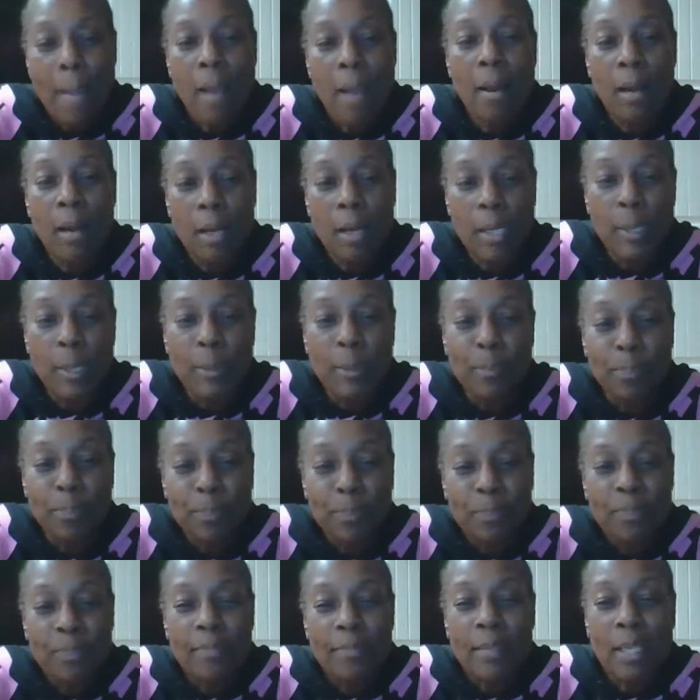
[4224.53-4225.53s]
Um,
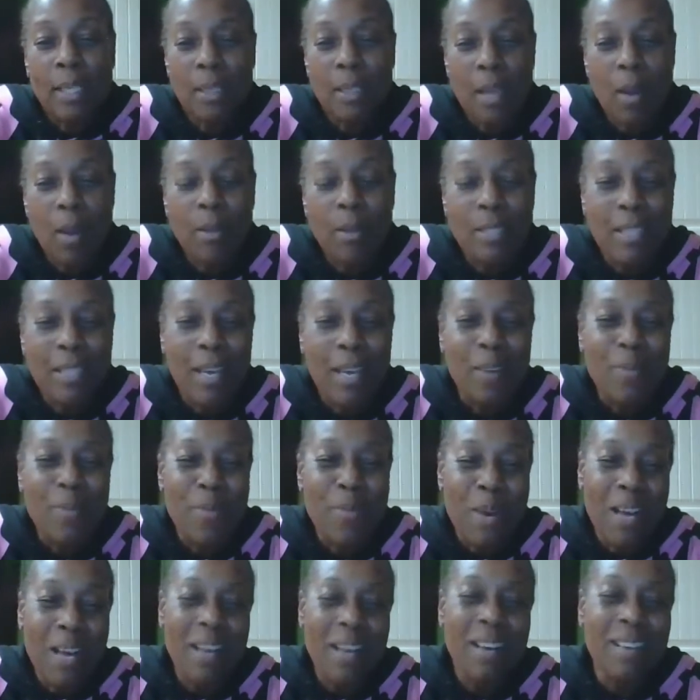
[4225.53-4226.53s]
and I was like,
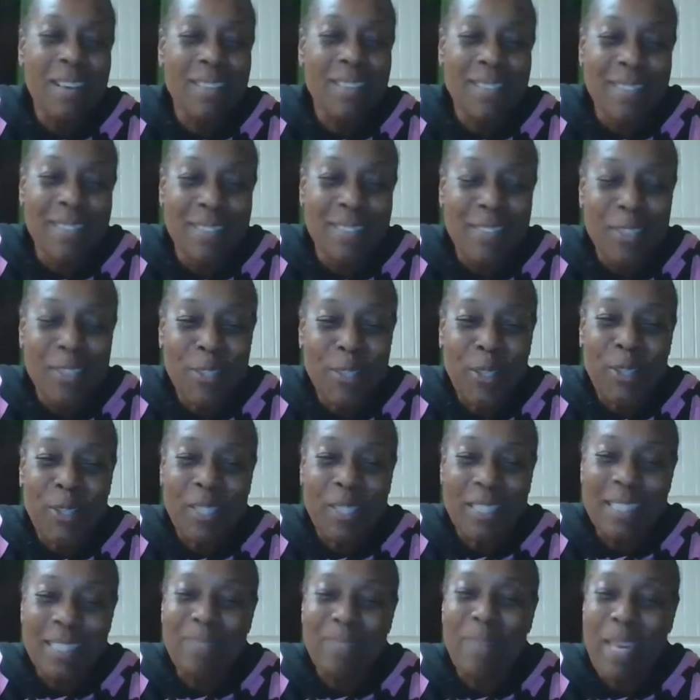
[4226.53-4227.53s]
wow,
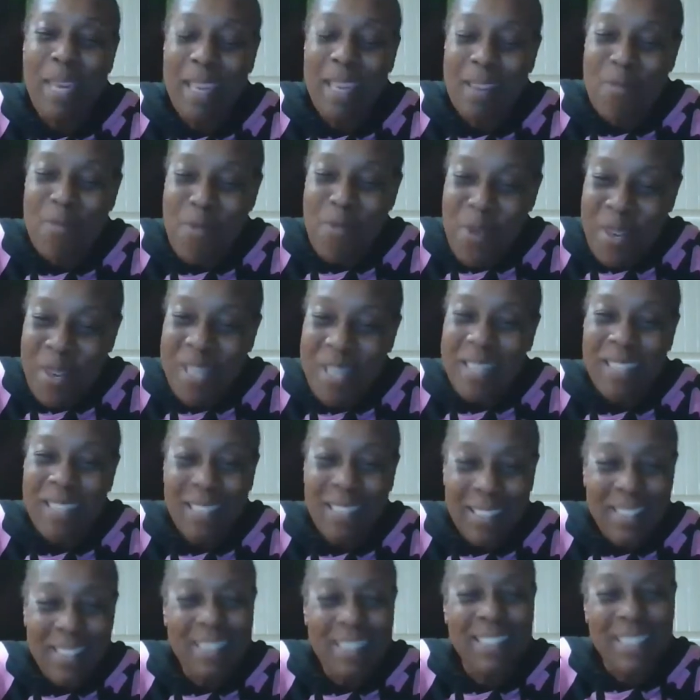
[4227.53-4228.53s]
this man really
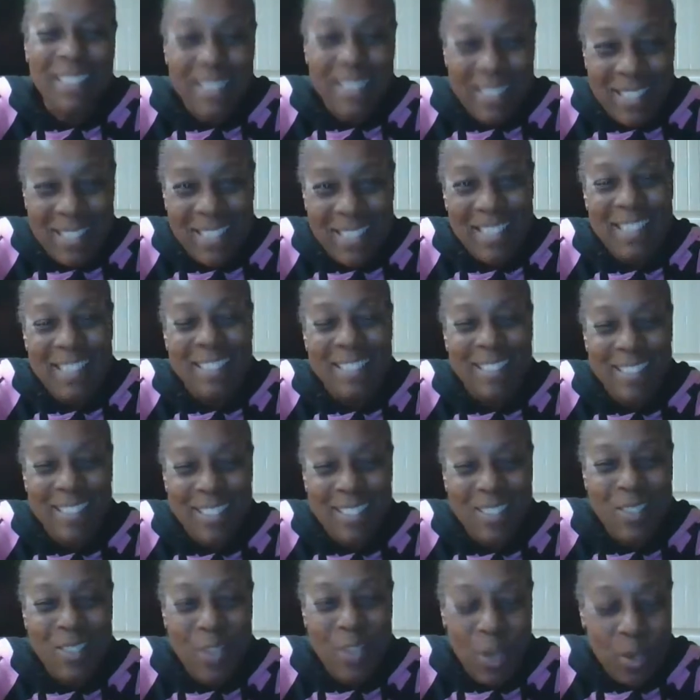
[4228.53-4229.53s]
is a
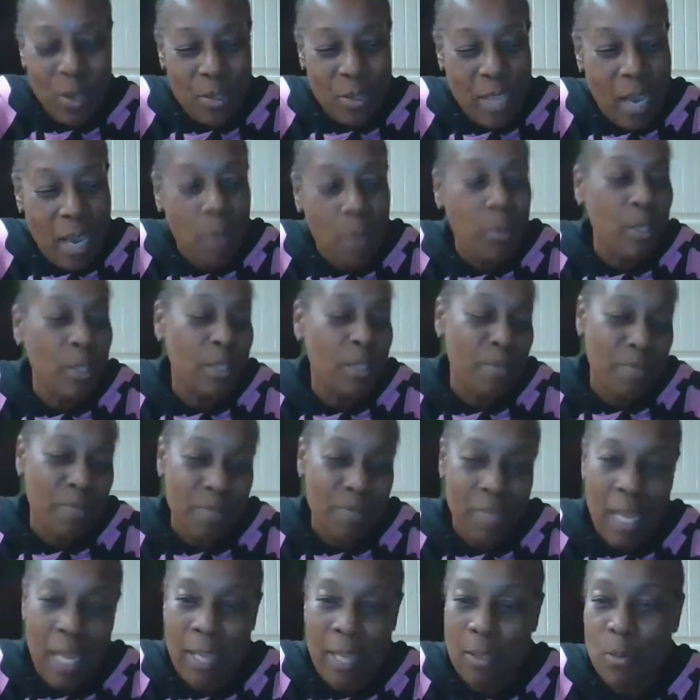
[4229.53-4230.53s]
genius. That was
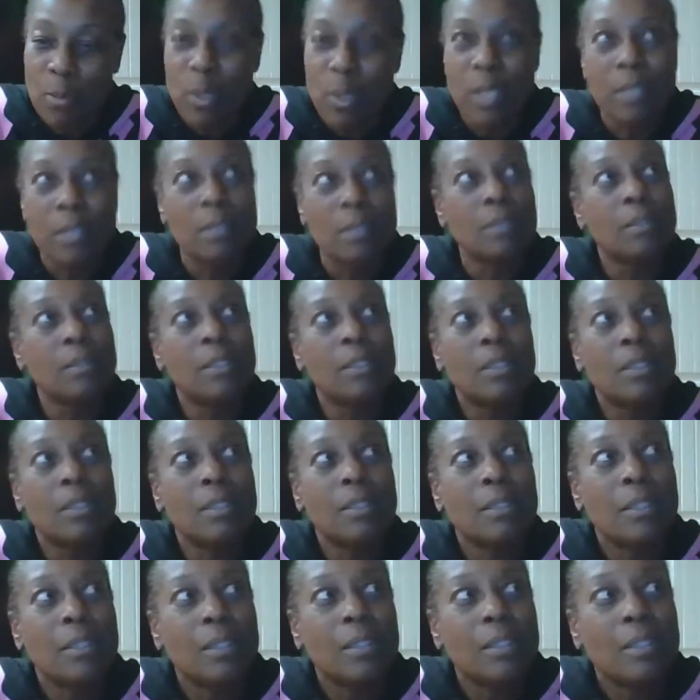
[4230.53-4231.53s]
like what,
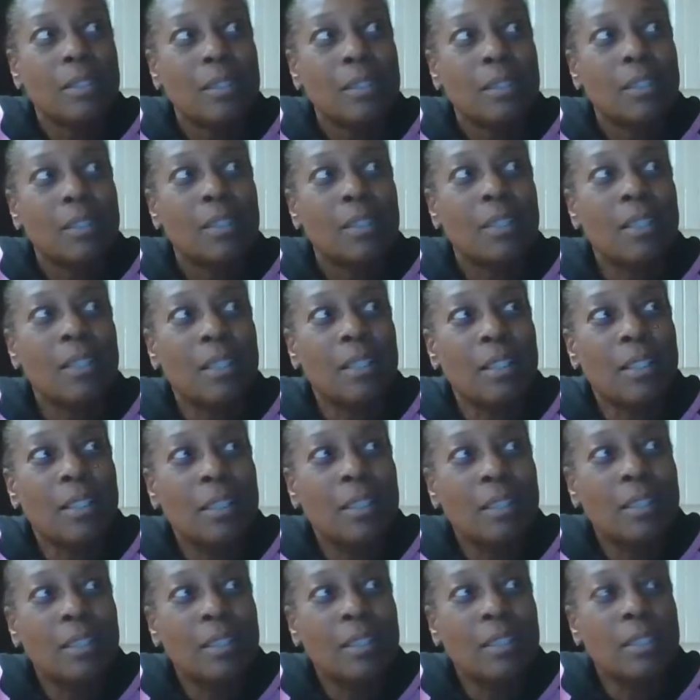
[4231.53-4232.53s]

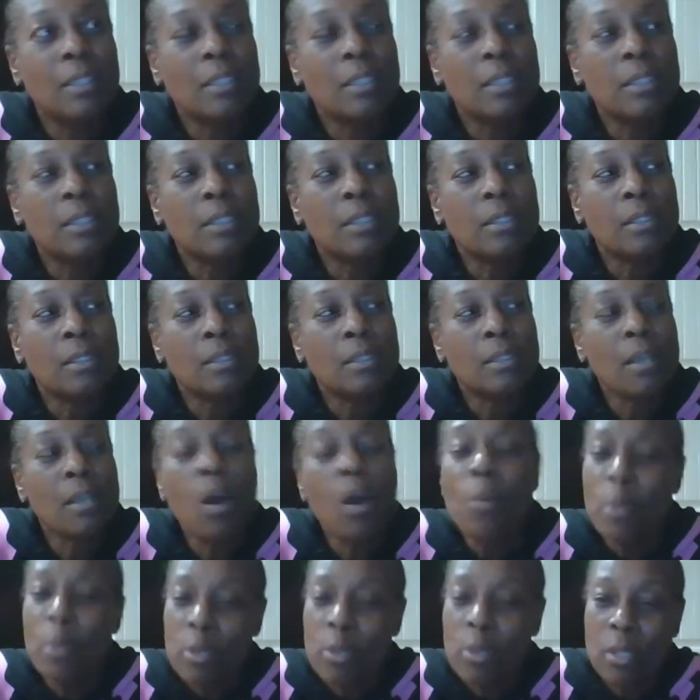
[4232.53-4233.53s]

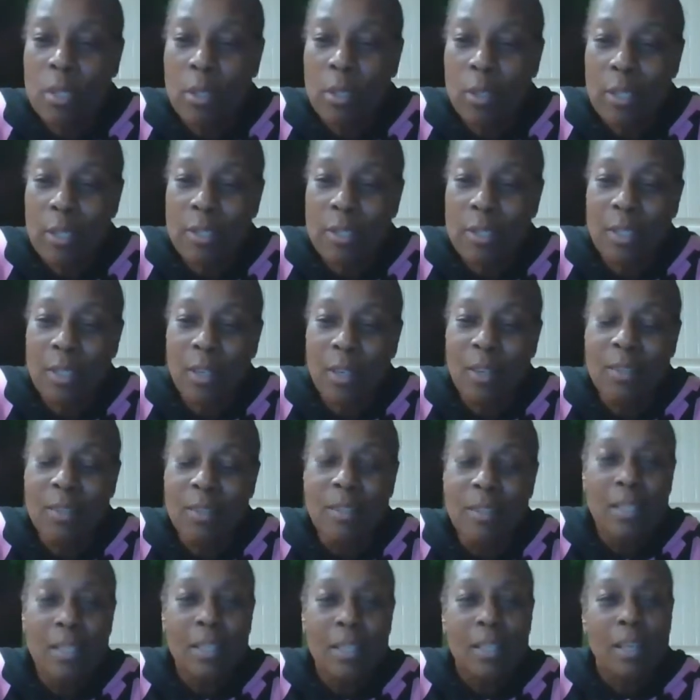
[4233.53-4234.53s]
almost 2 years
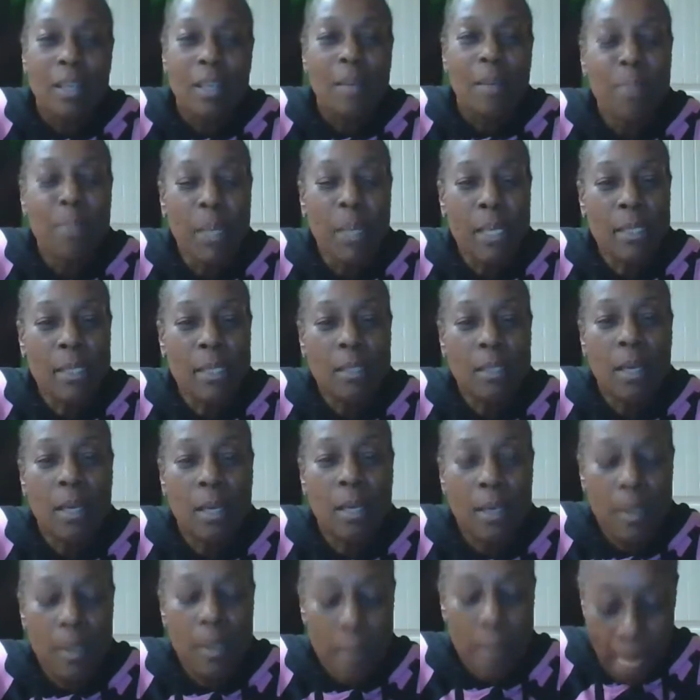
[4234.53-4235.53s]
ago. But
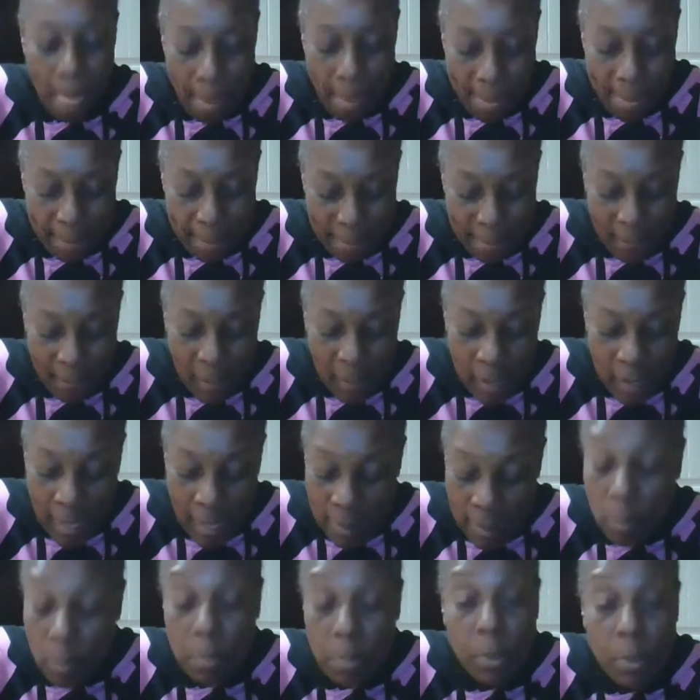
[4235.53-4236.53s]
he
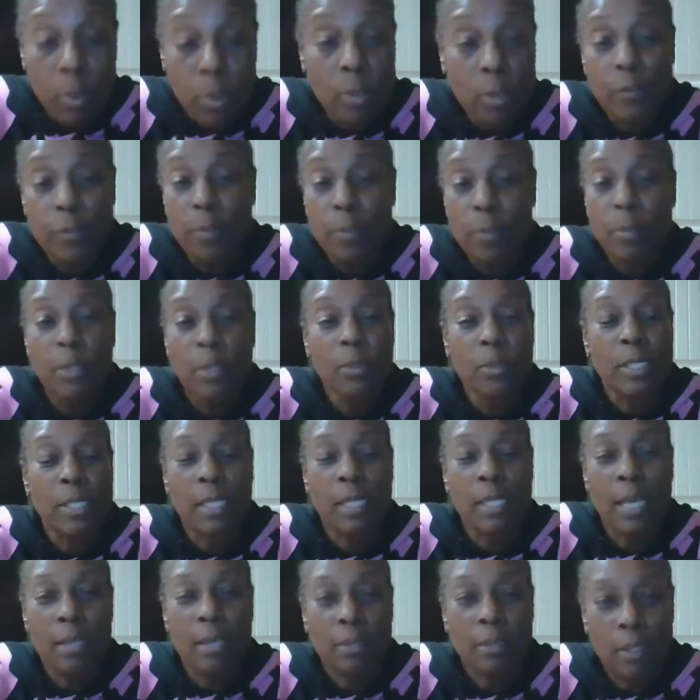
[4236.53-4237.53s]
has some beautiful
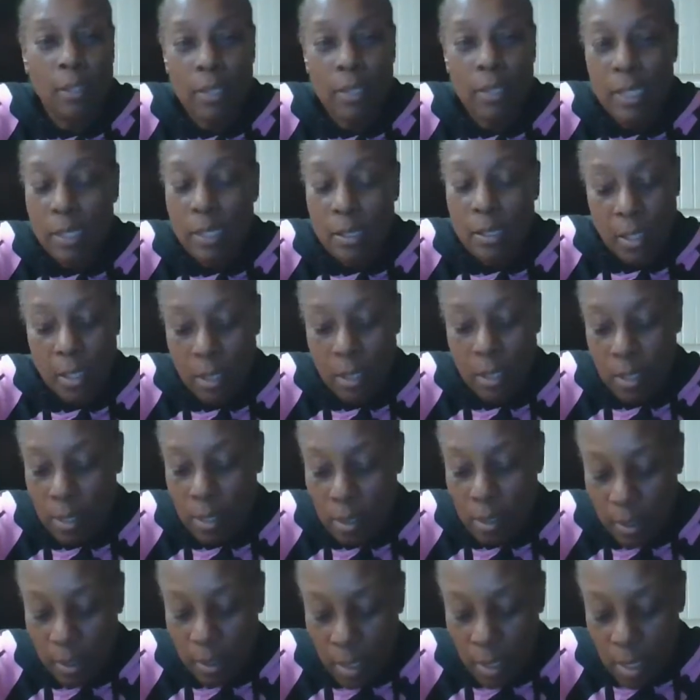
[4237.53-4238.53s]
music out there. He
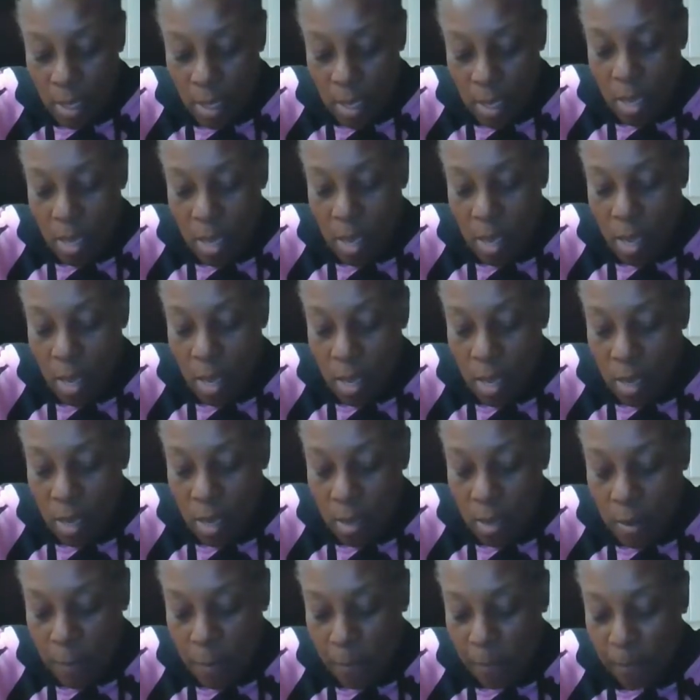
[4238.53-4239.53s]
does.
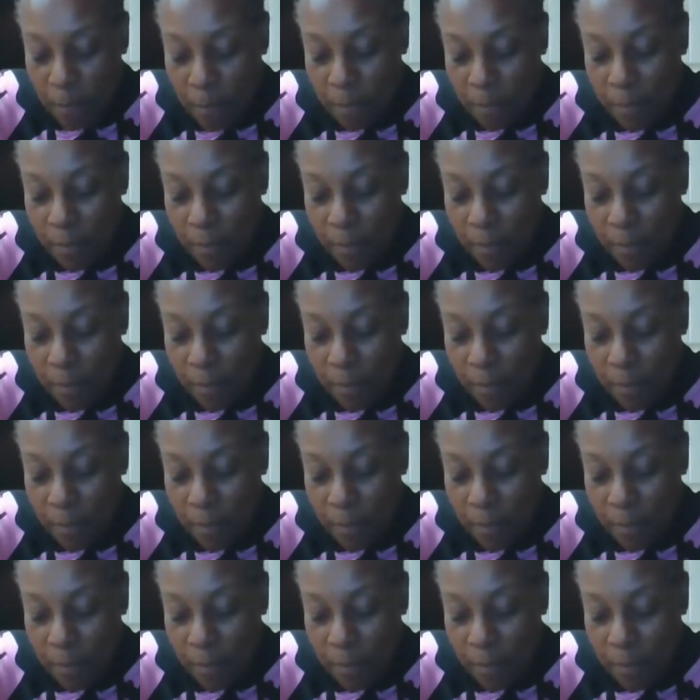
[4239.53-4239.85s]
Um,